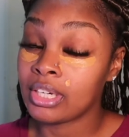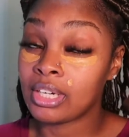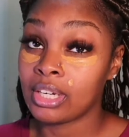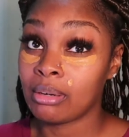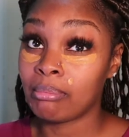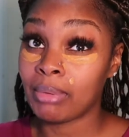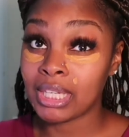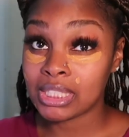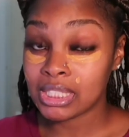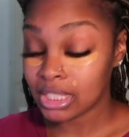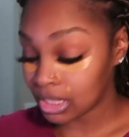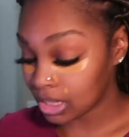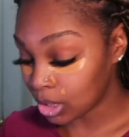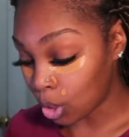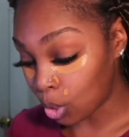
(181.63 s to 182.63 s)
It makes
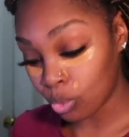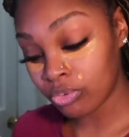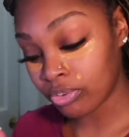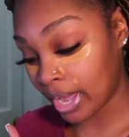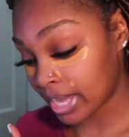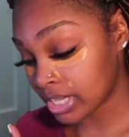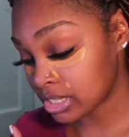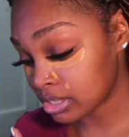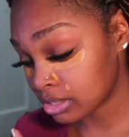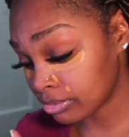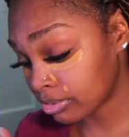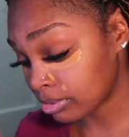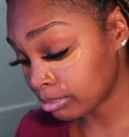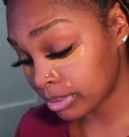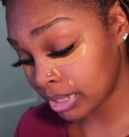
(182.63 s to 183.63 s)
it go faster
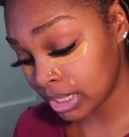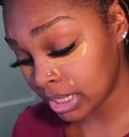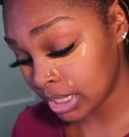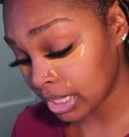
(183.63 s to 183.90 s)
for me.